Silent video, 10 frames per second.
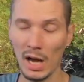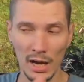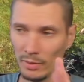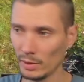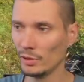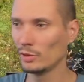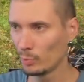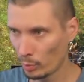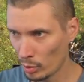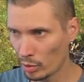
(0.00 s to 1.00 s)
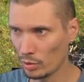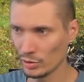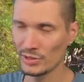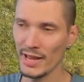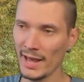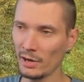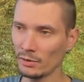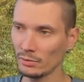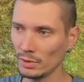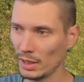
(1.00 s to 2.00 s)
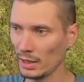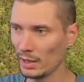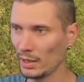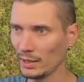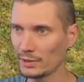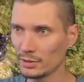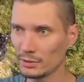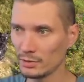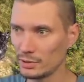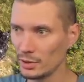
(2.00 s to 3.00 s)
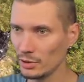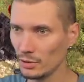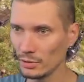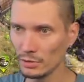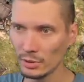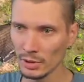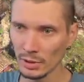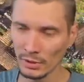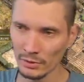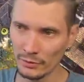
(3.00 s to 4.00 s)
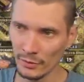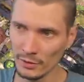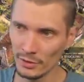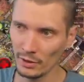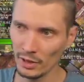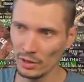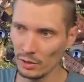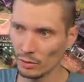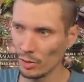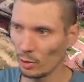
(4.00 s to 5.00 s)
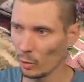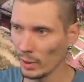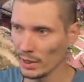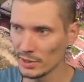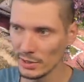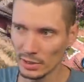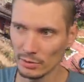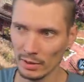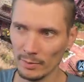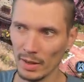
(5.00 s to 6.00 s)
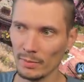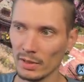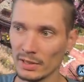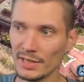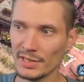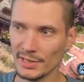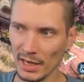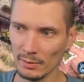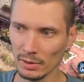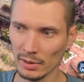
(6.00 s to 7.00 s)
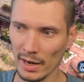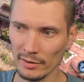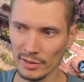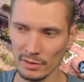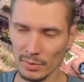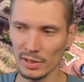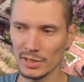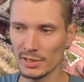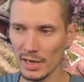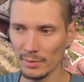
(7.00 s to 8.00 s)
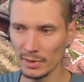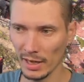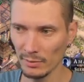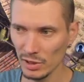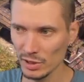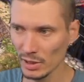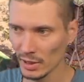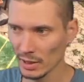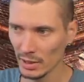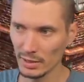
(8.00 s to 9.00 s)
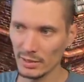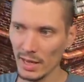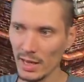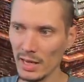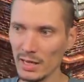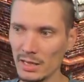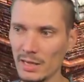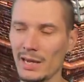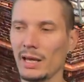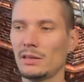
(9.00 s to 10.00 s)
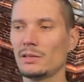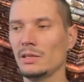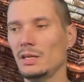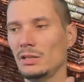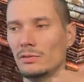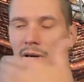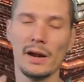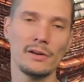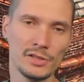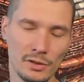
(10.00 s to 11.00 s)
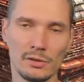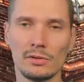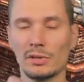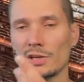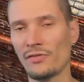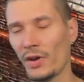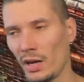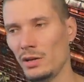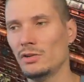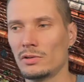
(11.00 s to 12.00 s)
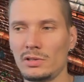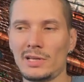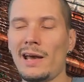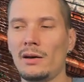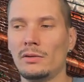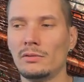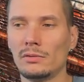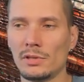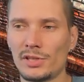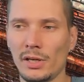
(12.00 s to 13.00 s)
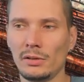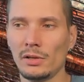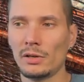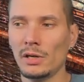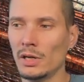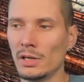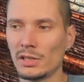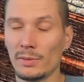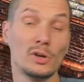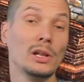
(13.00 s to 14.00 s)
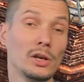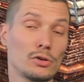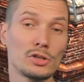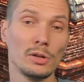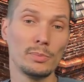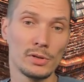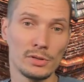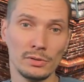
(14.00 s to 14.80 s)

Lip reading: I will not pause now. Let's continue. First thing you always need to remember, disable garrison, because sometimes they get into garrison to defend your town center, some really crucial